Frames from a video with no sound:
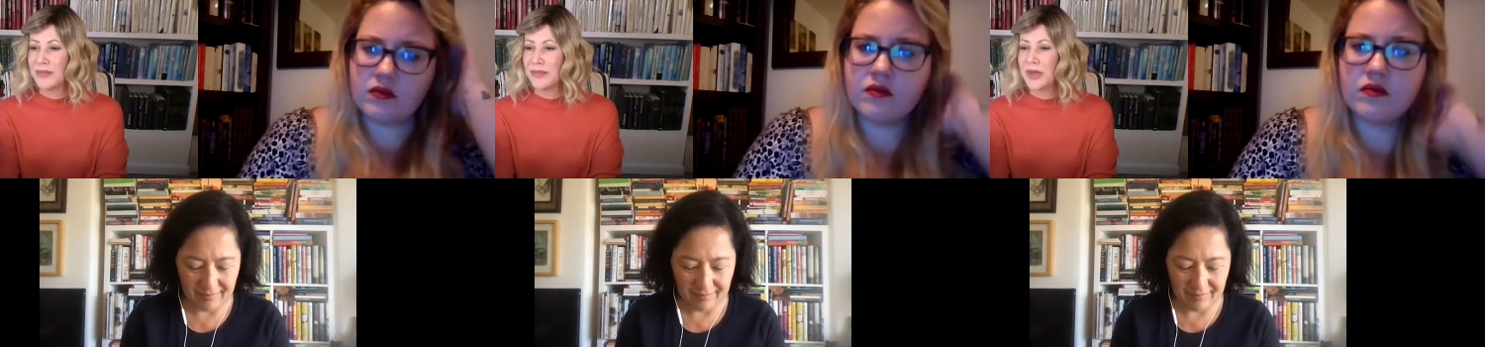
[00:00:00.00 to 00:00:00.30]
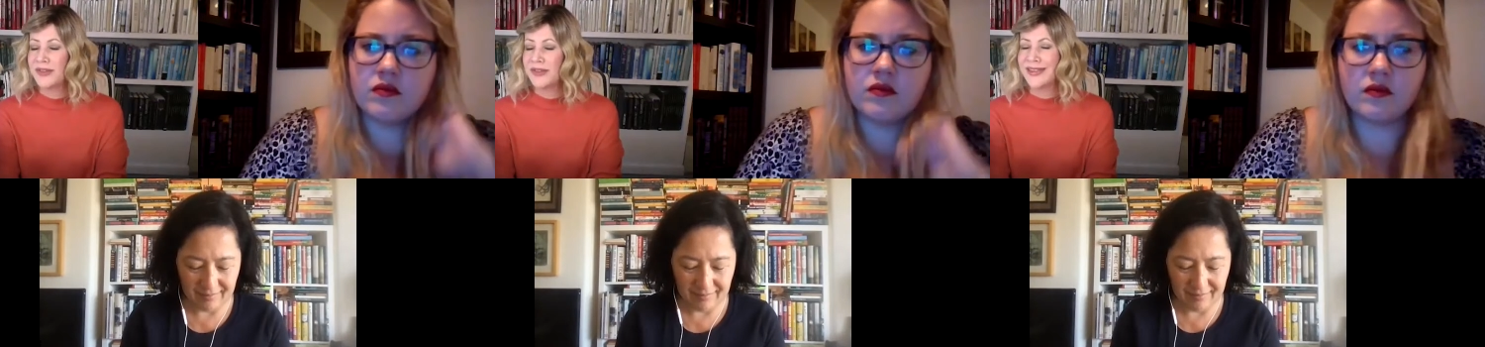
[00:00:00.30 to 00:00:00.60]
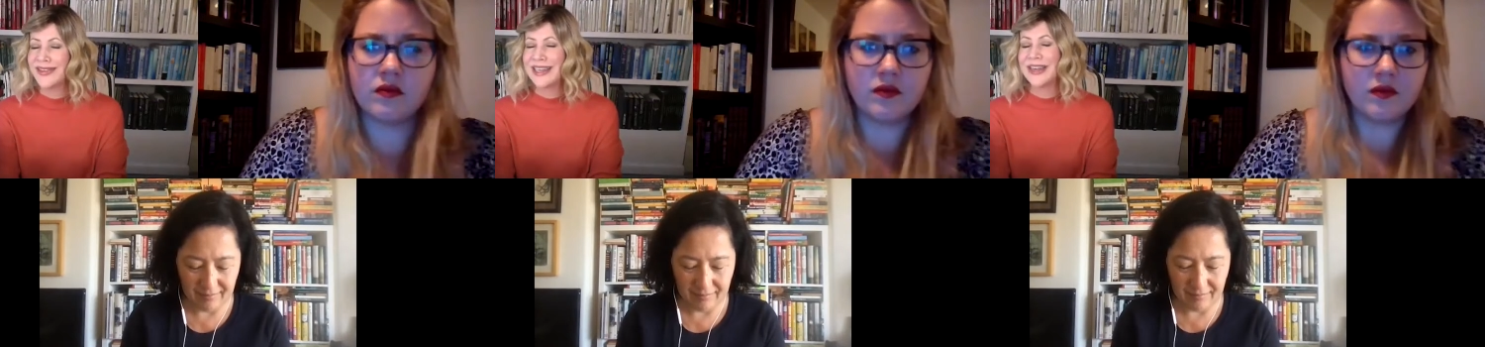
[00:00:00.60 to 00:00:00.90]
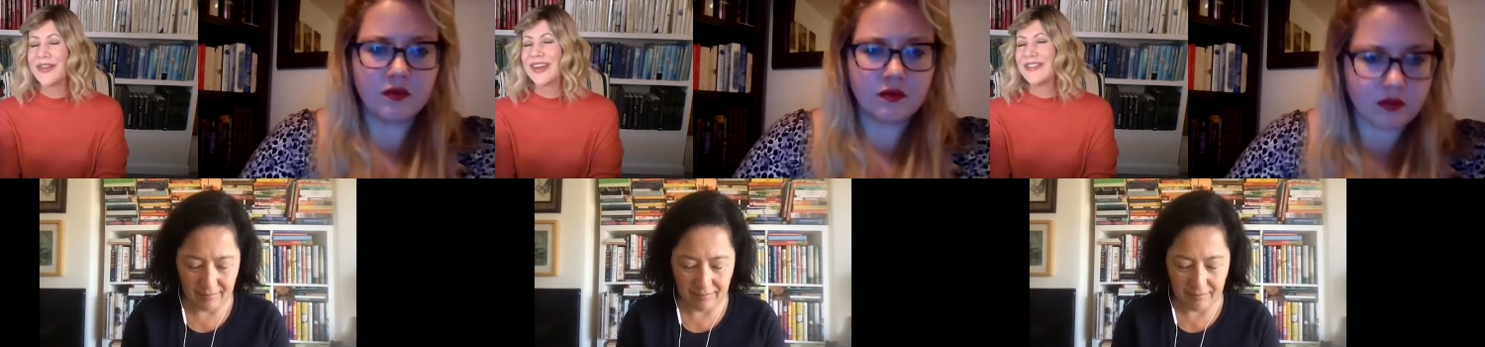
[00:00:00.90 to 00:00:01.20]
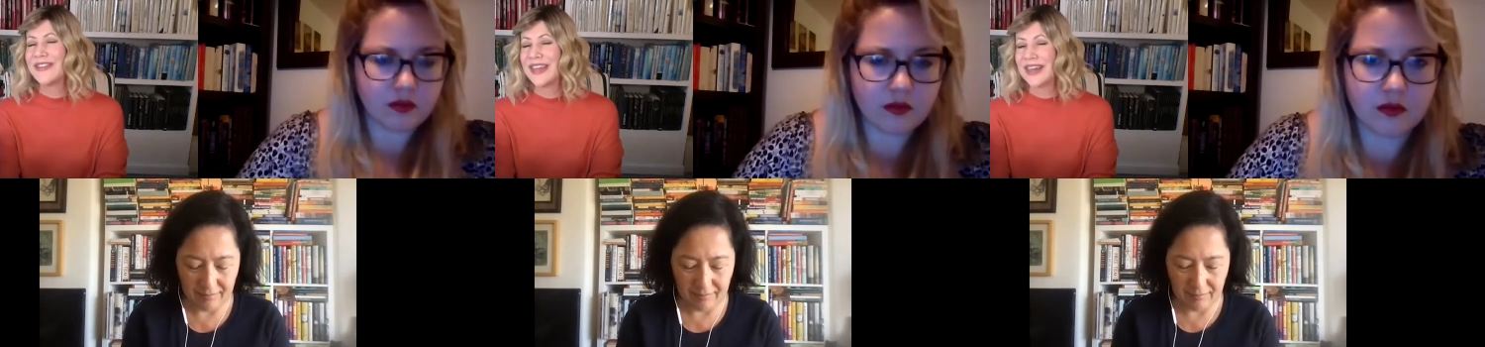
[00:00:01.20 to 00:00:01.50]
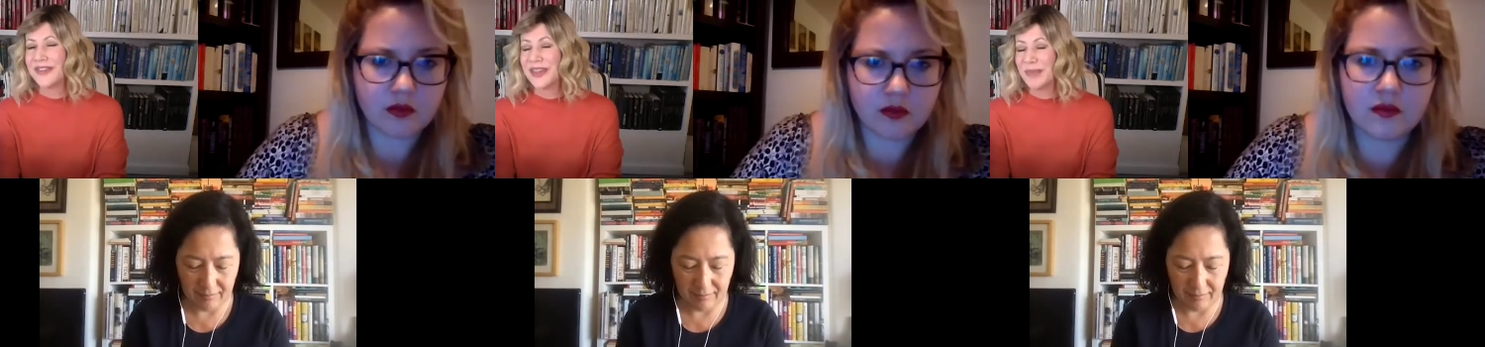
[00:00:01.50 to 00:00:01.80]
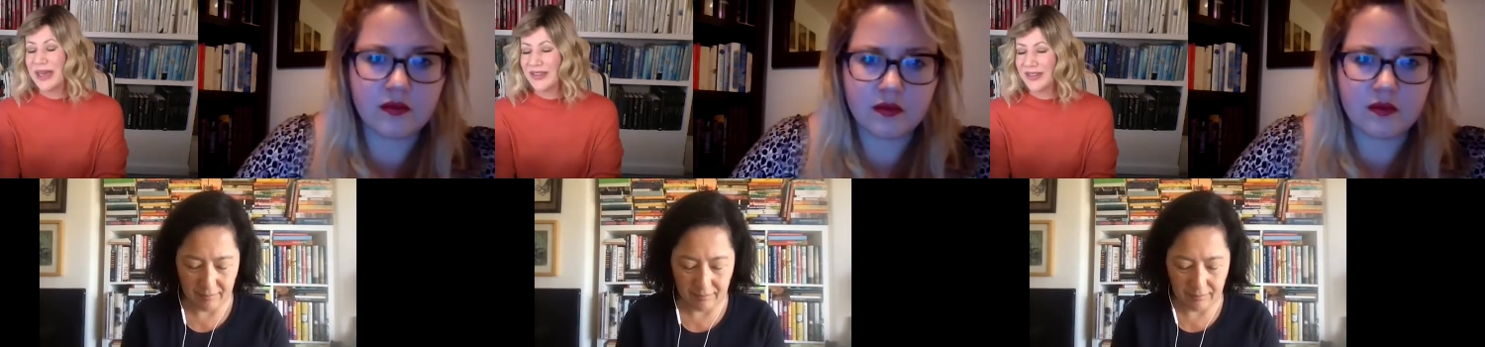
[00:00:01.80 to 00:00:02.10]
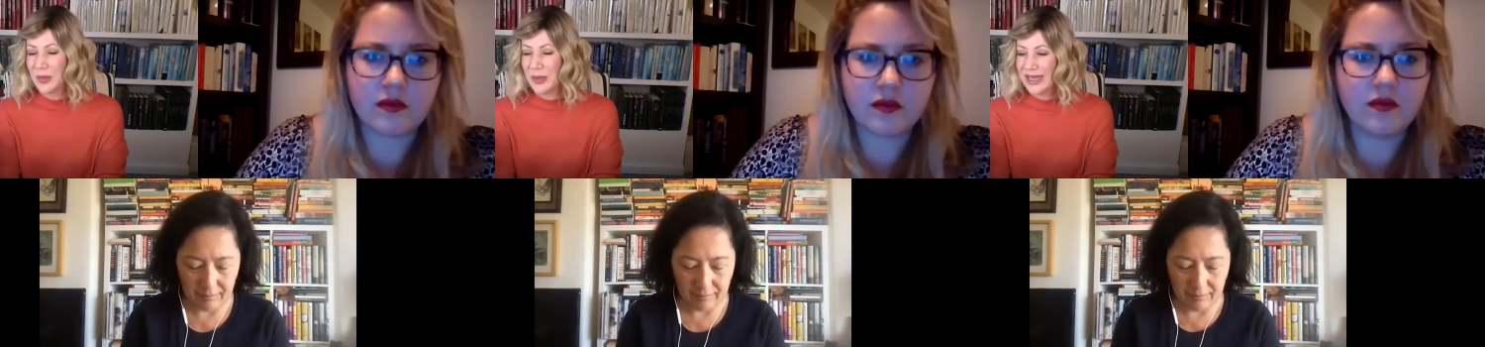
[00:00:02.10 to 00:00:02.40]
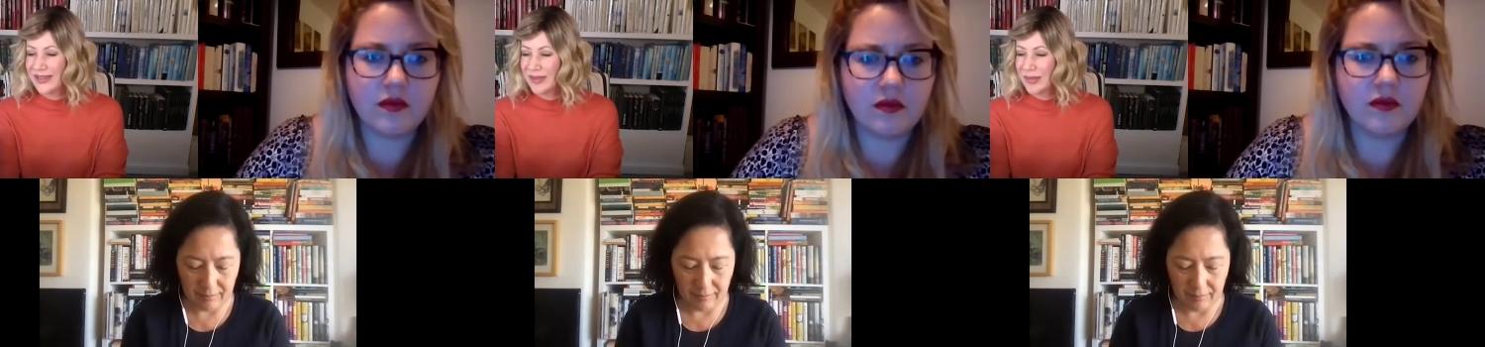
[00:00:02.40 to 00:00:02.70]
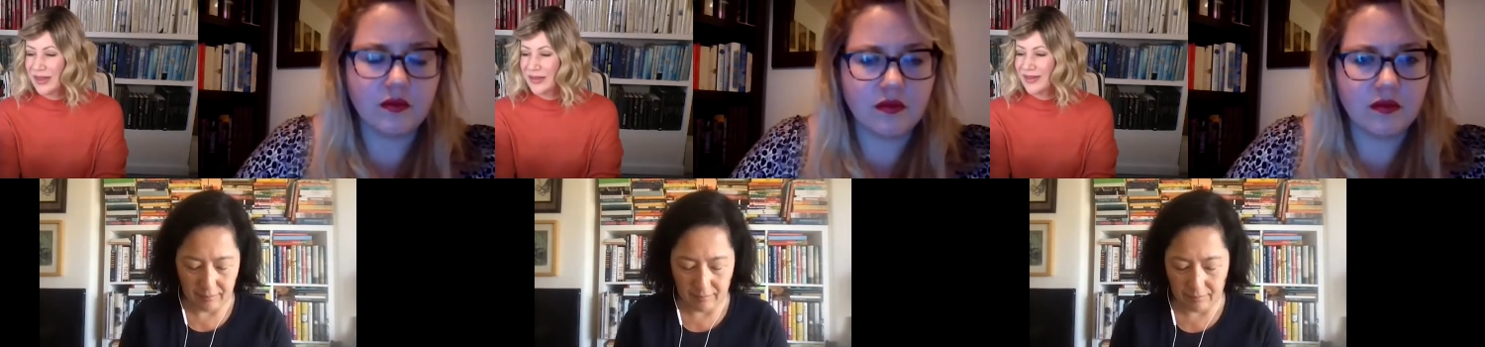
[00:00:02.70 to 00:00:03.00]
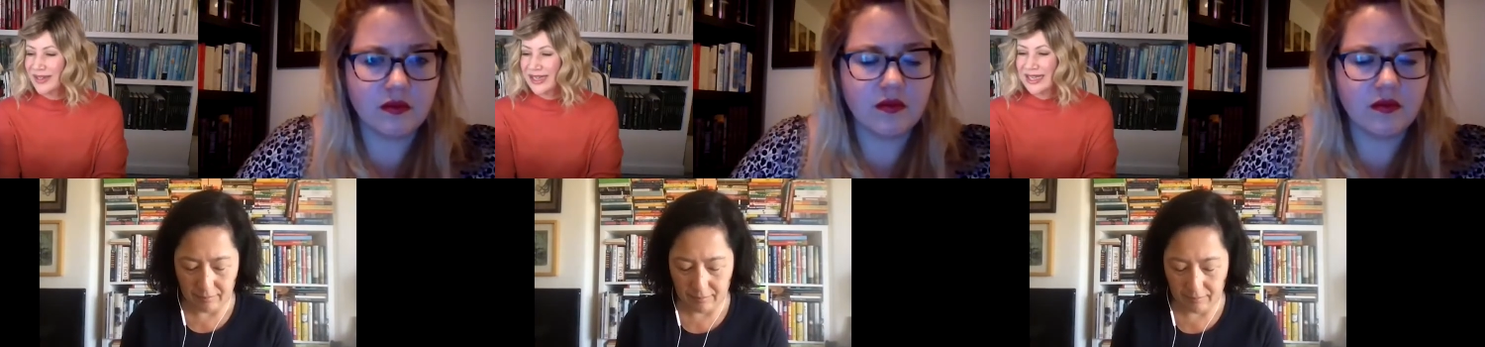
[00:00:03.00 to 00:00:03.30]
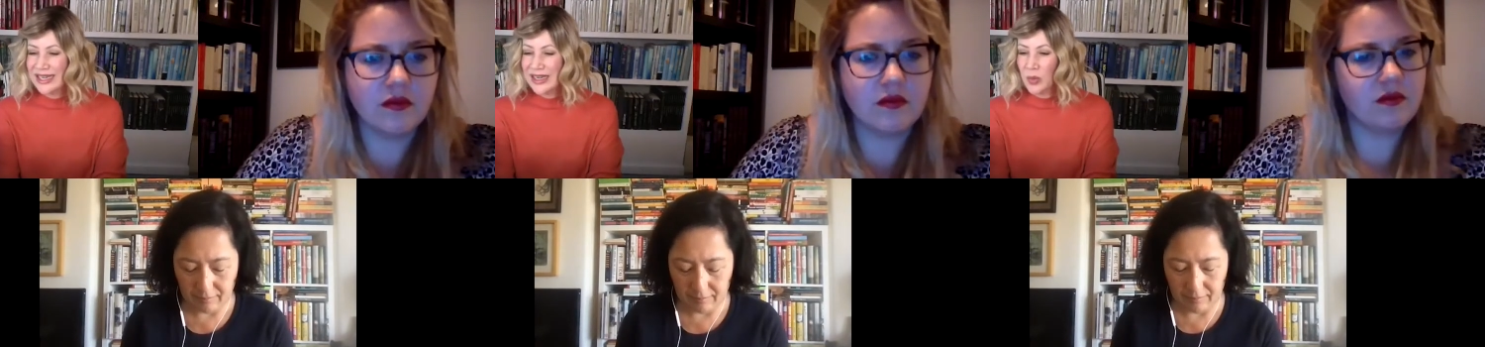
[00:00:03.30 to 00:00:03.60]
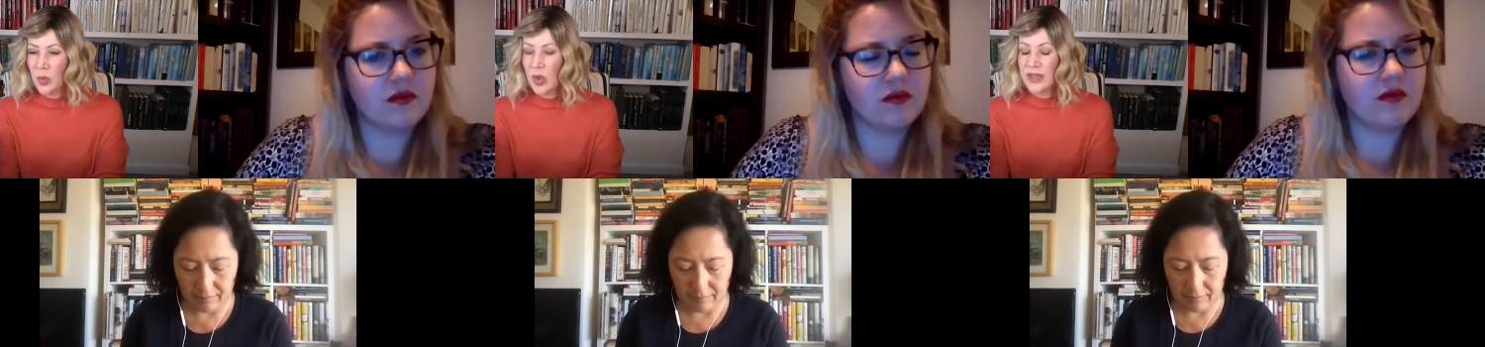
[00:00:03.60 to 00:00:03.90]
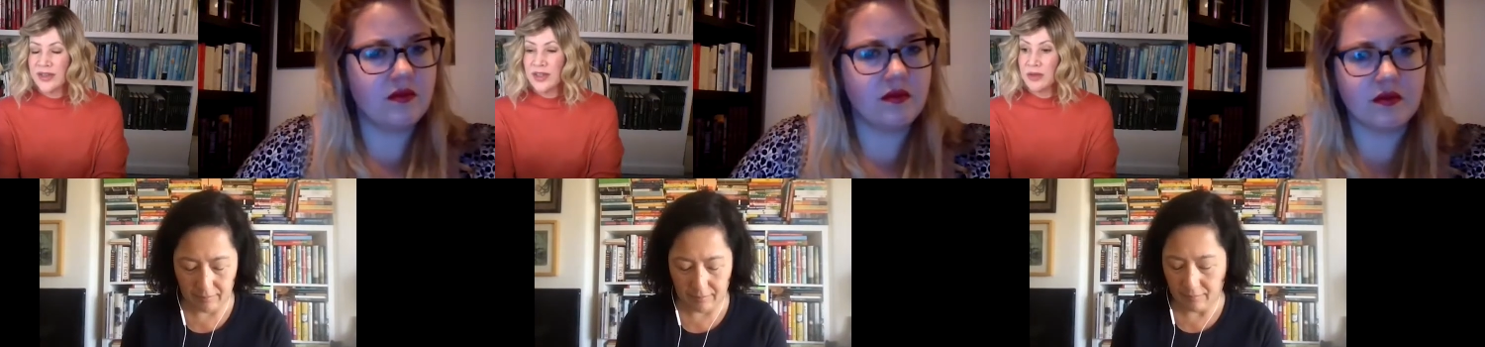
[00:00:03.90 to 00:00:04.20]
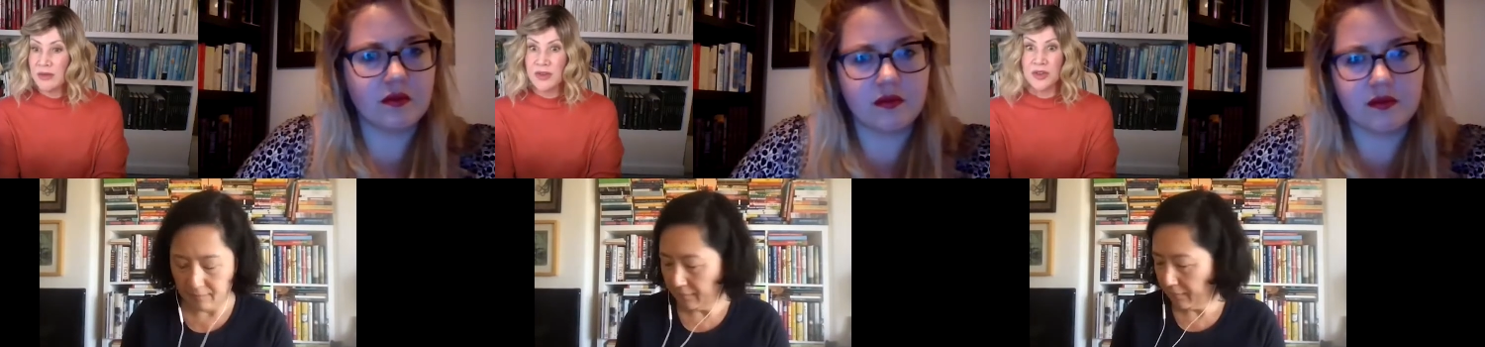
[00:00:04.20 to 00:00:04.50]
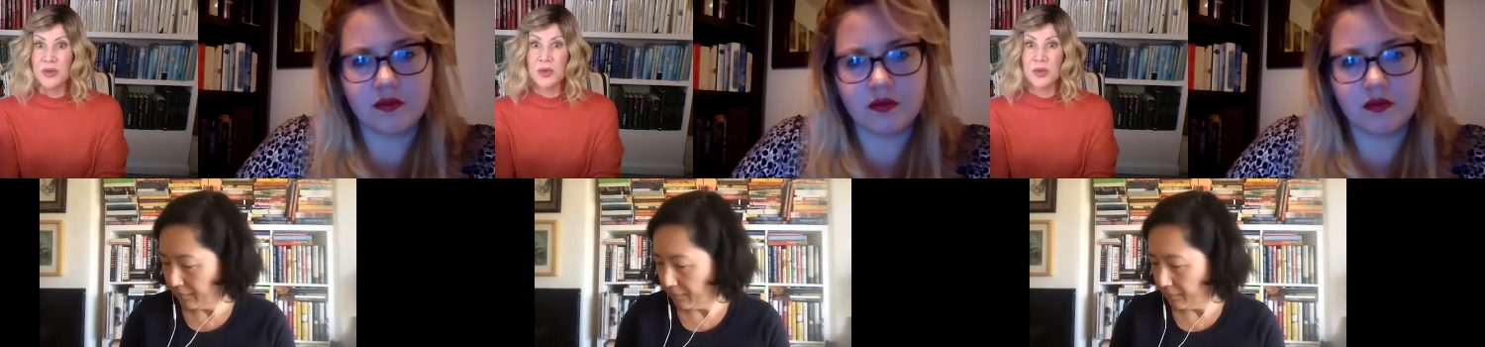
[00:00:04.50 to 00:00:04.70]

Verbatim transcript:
Speaker 1: mothers sticking around even after they pass away it's about what do you do